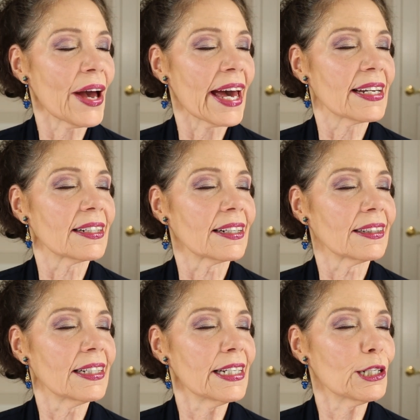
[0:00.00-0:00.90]
added a
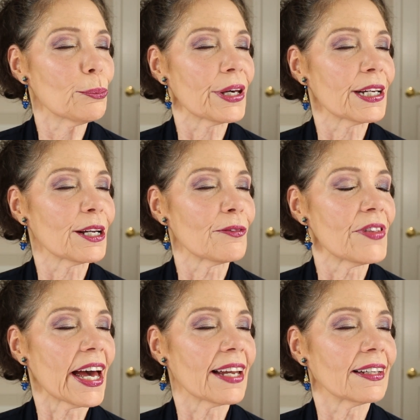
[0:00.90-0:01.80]
little bit of
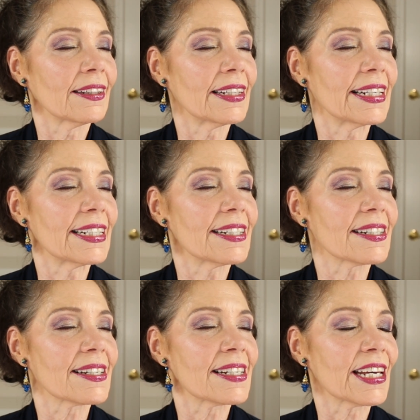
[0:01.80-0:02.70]
that linen
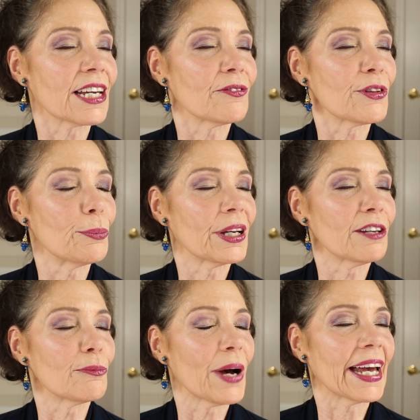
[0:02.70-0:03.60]
just to give the middle
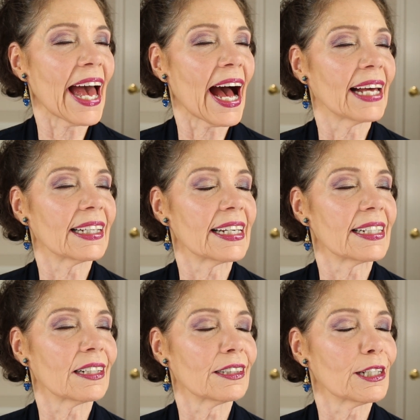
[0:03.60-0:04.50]
of my eyelid
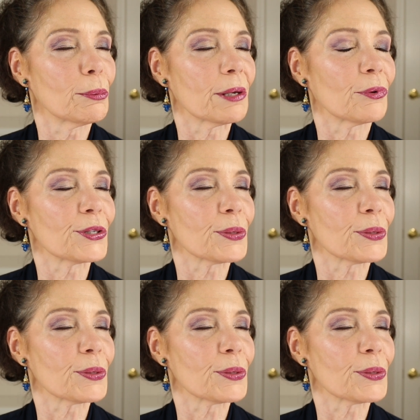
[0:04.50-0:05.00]
a little bit more